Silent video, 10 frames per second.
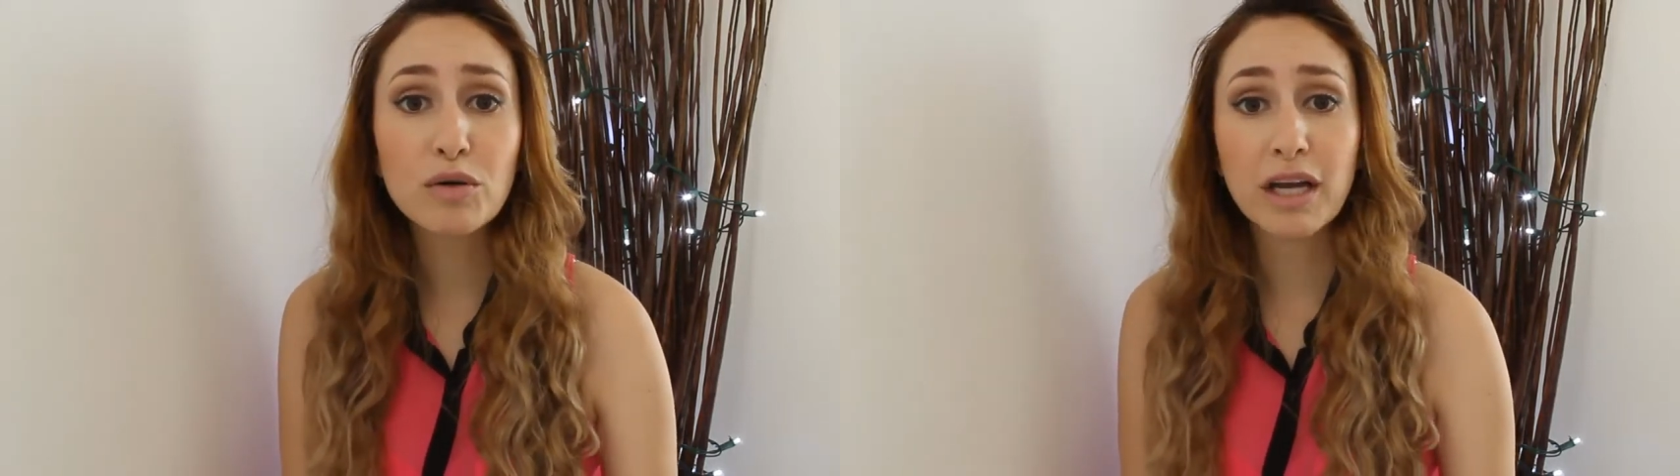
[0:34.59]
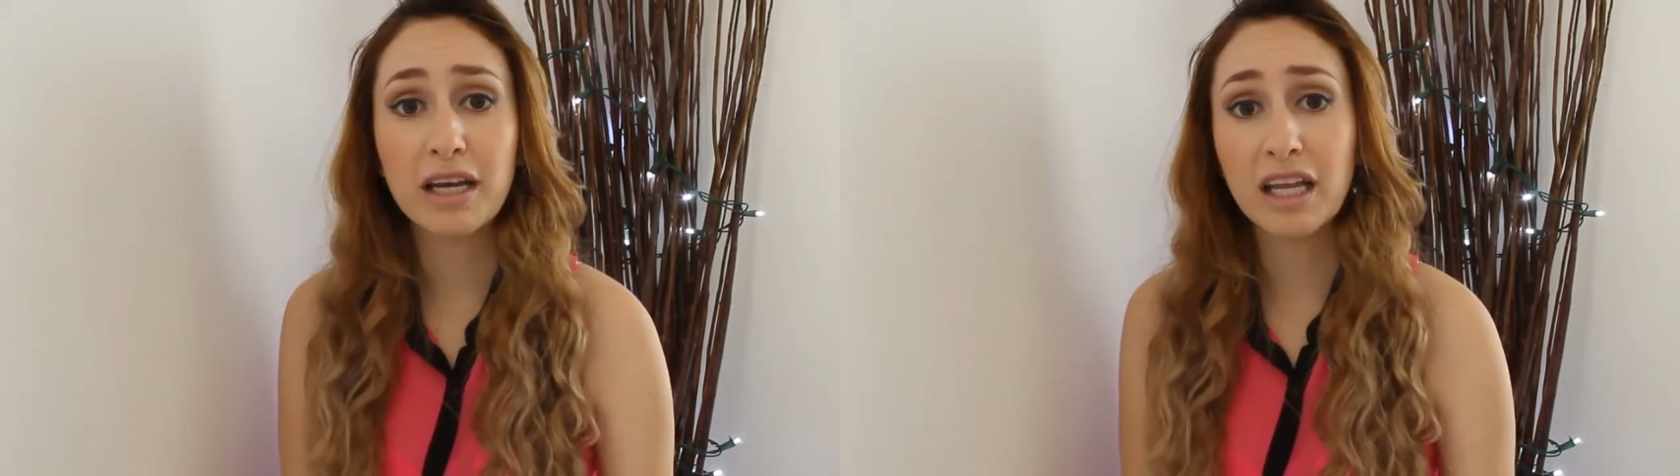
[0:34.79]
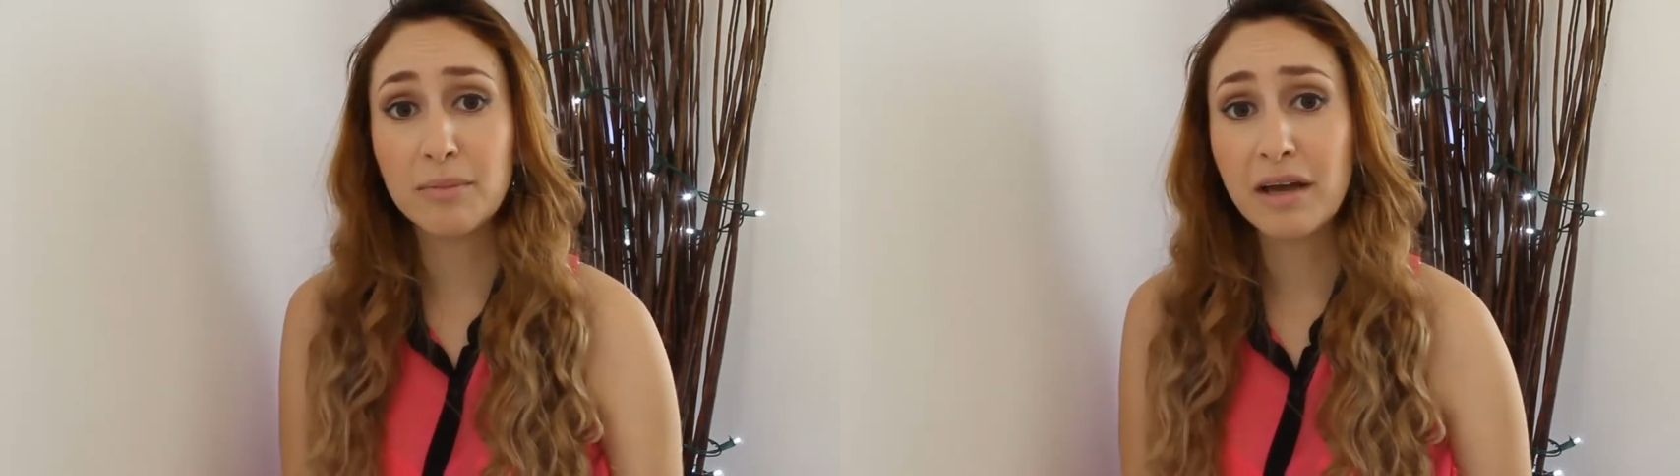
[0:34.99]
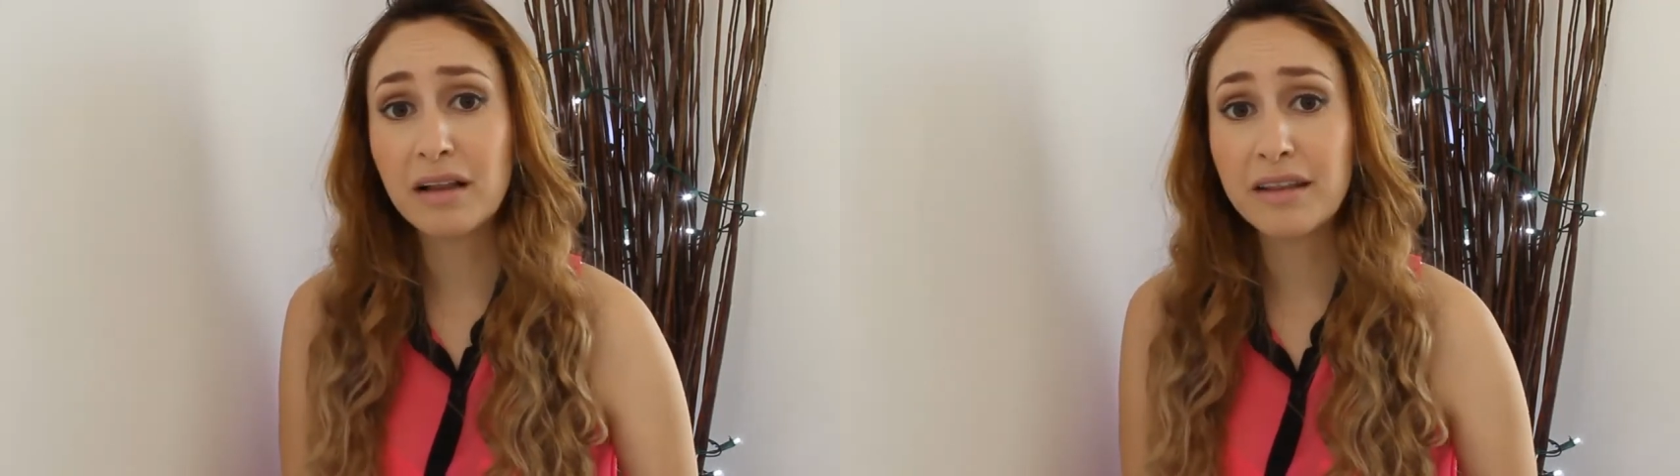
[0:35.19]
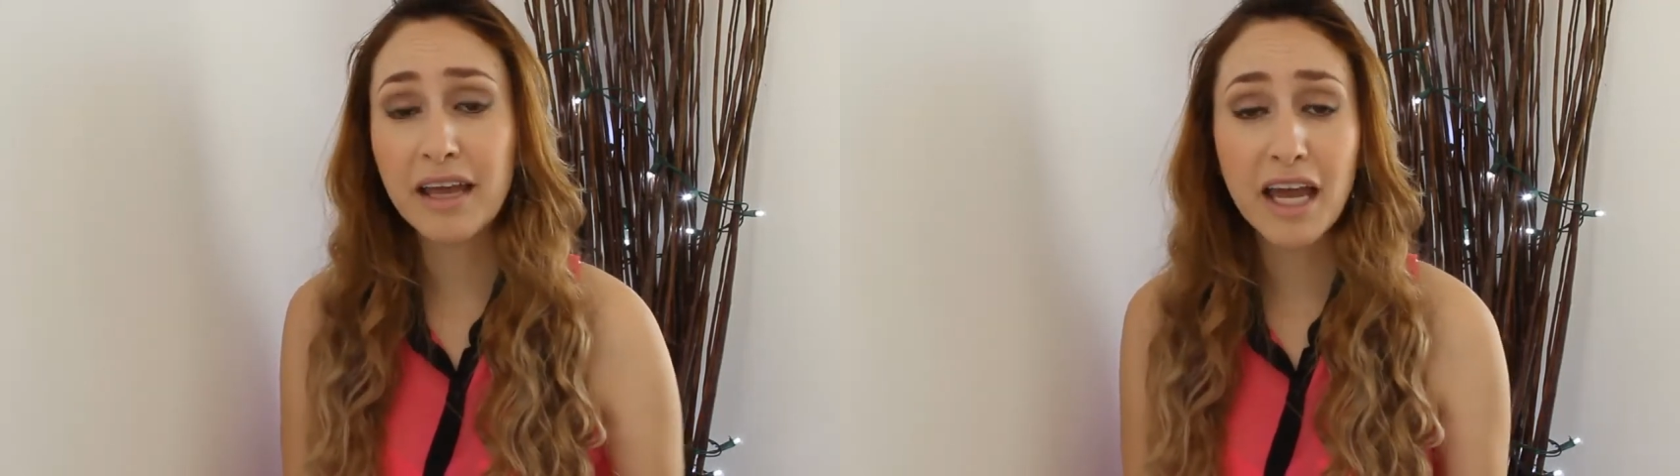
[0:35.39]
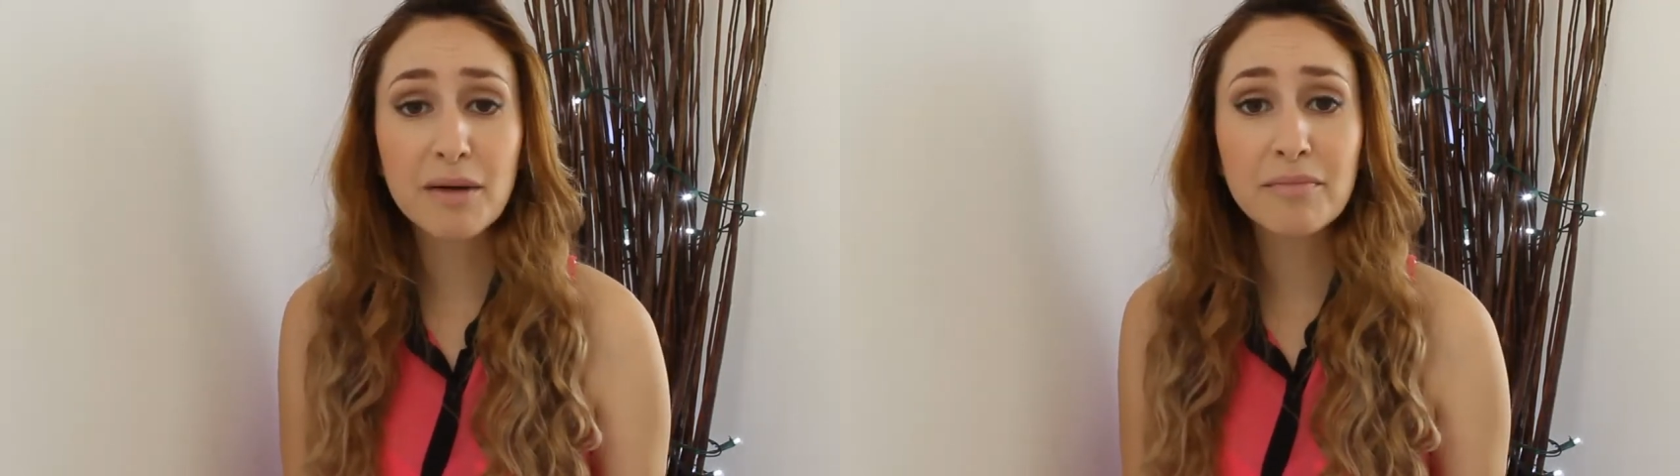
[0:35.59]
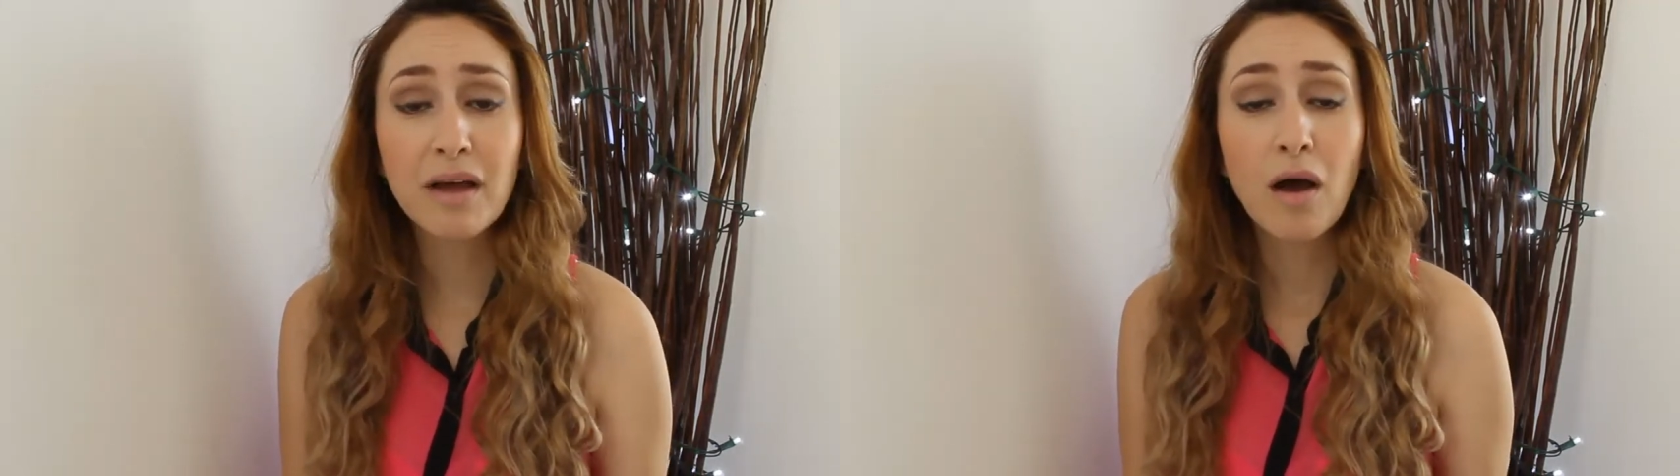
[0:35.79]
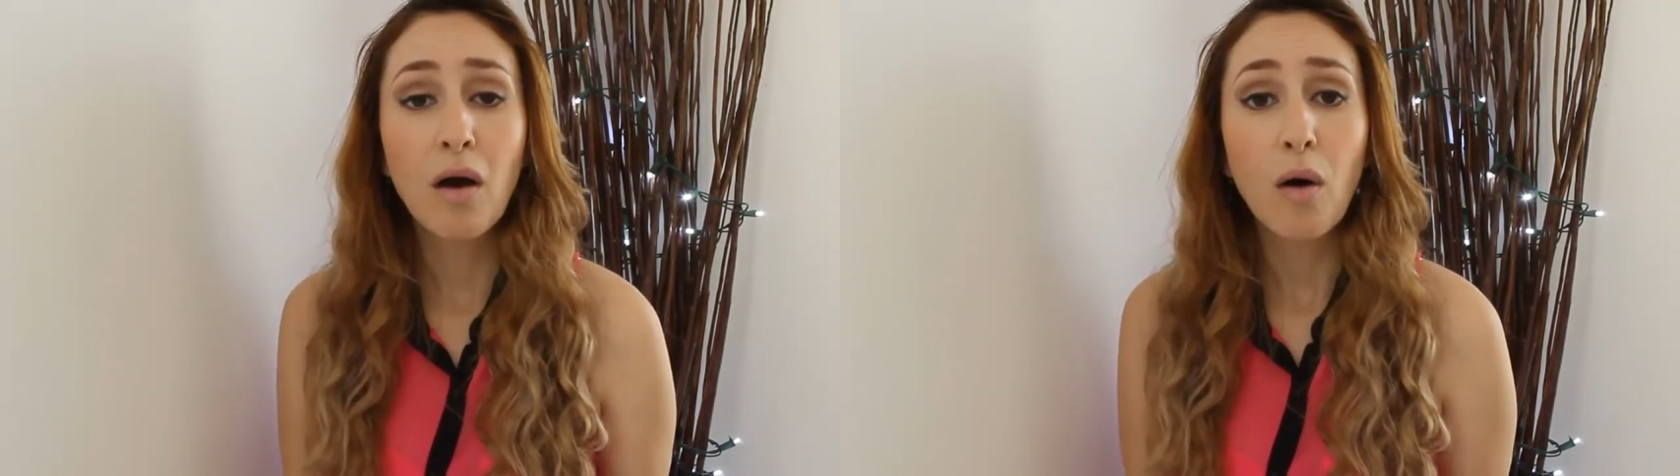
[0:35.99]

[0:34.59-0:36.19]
you can email them,